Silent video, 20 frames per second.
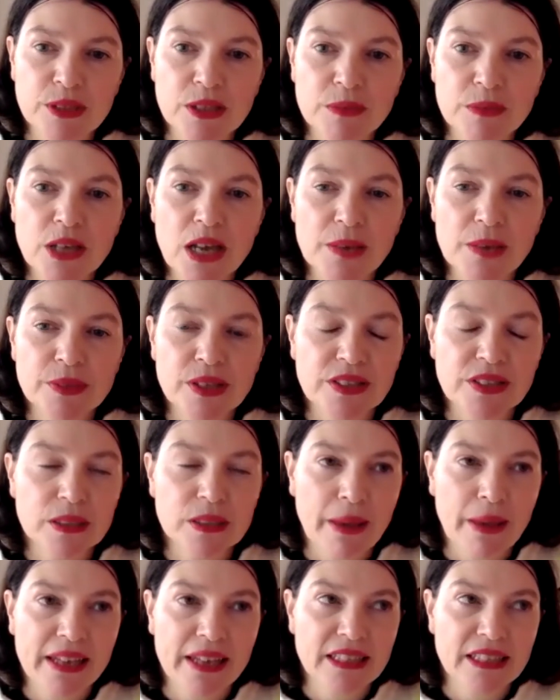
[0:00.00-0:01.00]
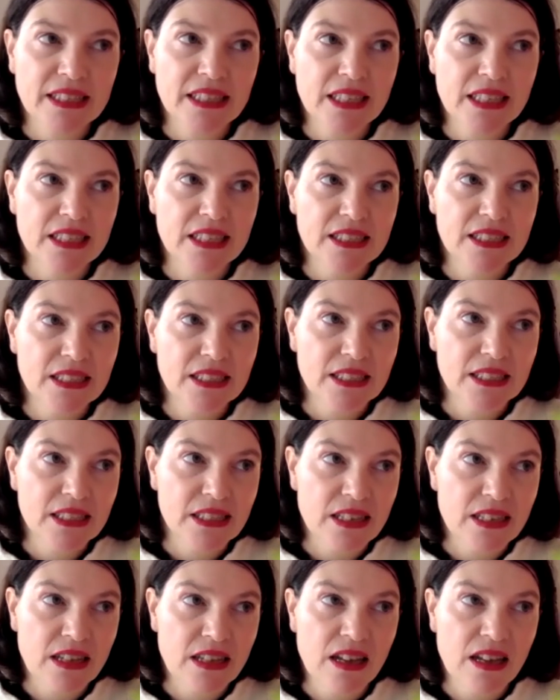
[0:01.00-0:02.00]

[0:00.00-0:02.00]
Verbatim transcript: Sometimes those spaces,